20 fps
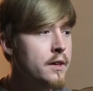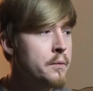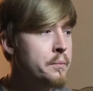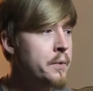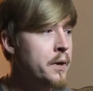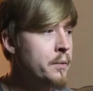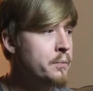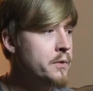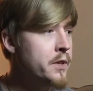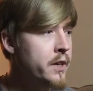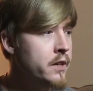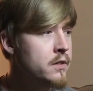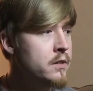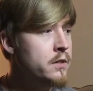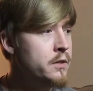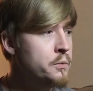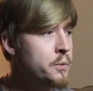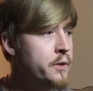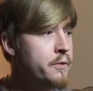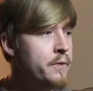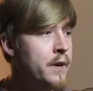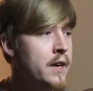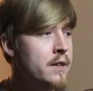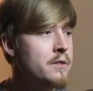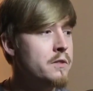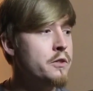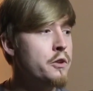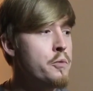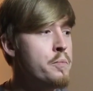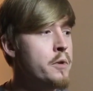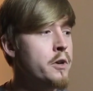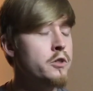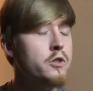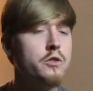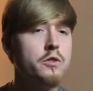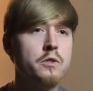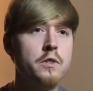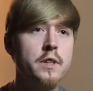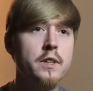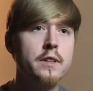But I'm telling you, we find so much
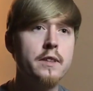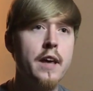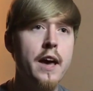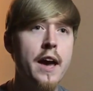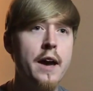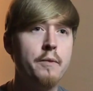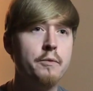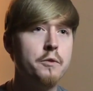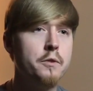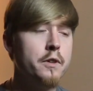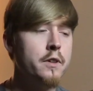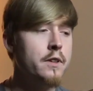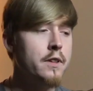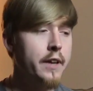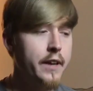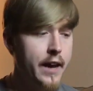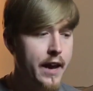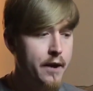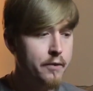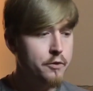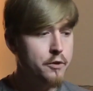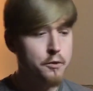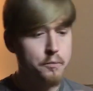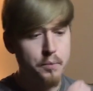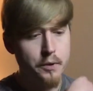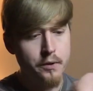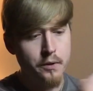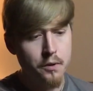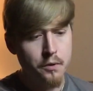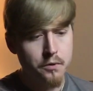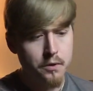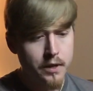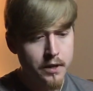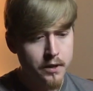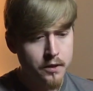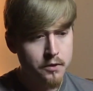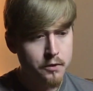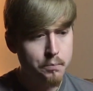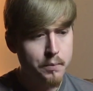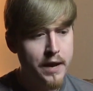strength after you peel those
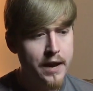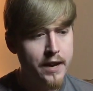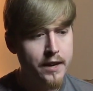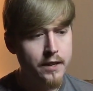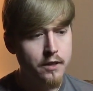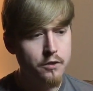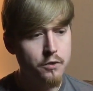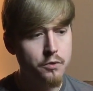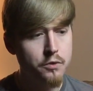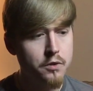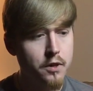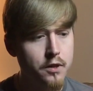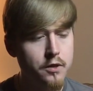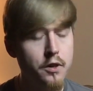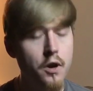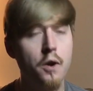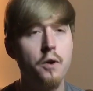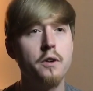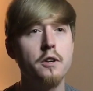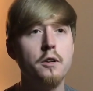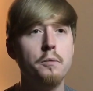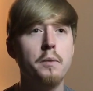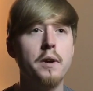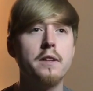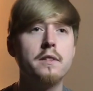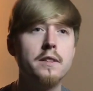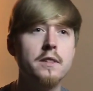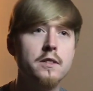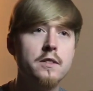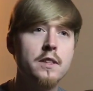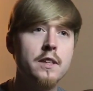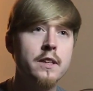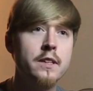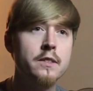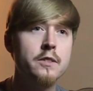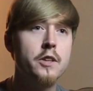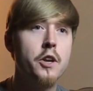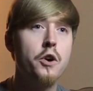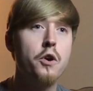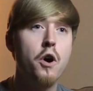layers back and you start talking about these
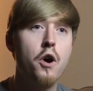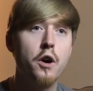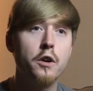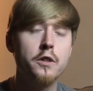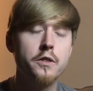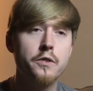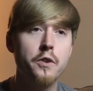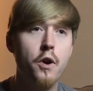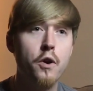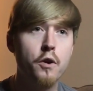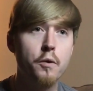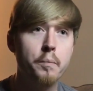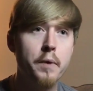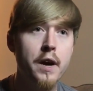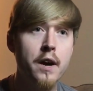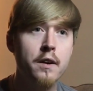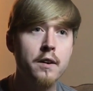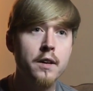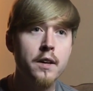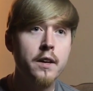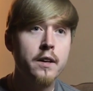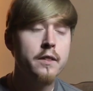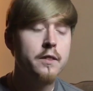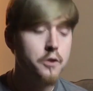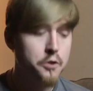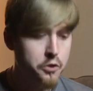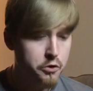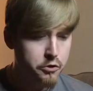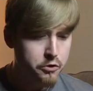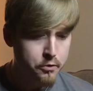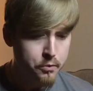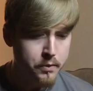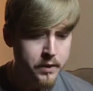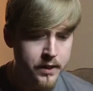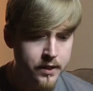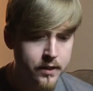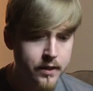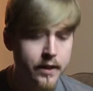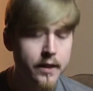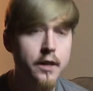things that are hard to talk about. The
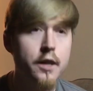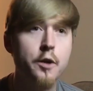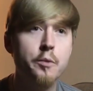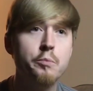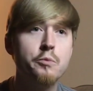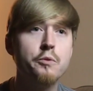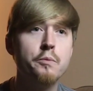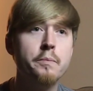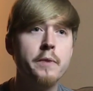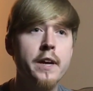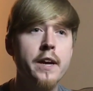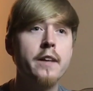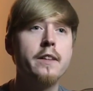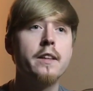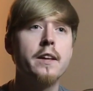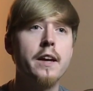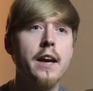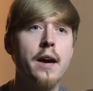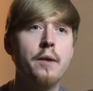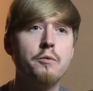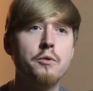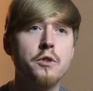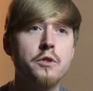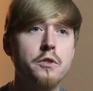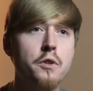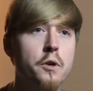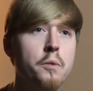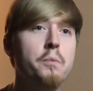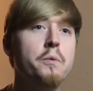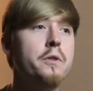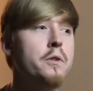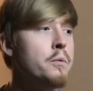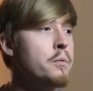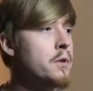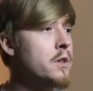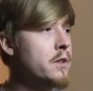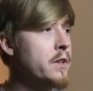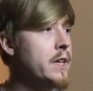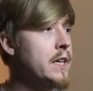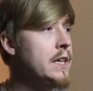strength that comes from that, like after it's over, the
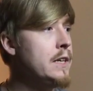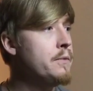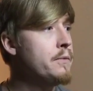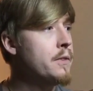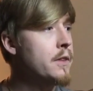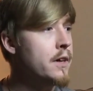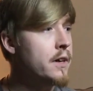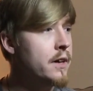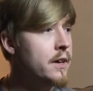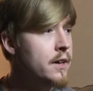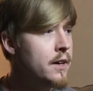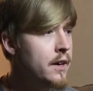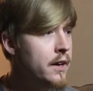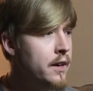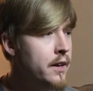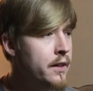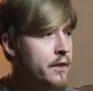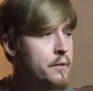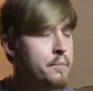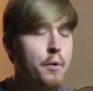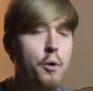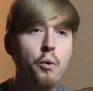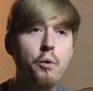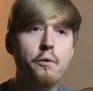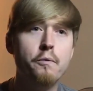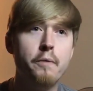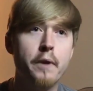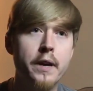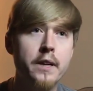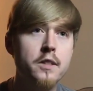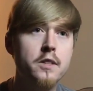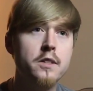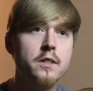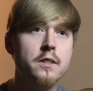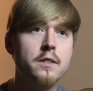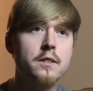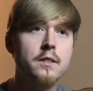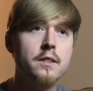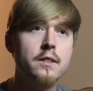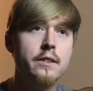relief, the motivation
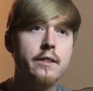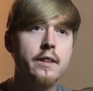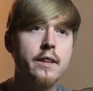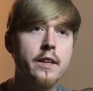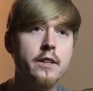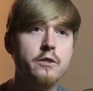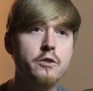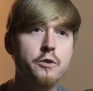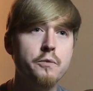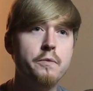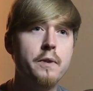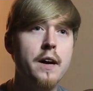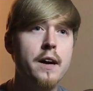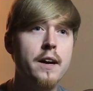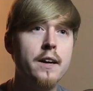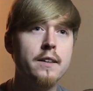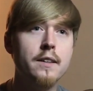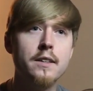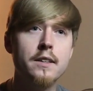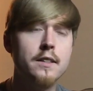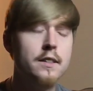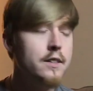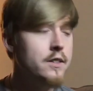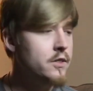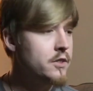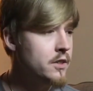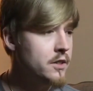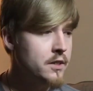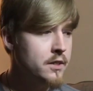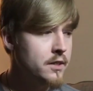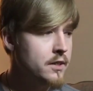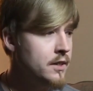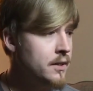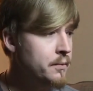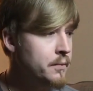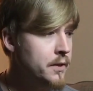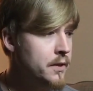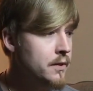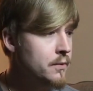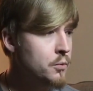that you find, it is just, I
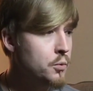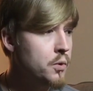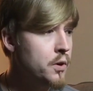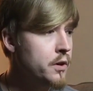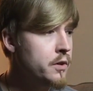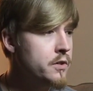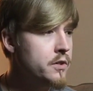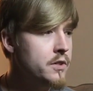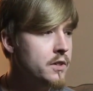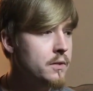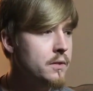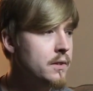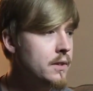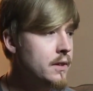mean, words.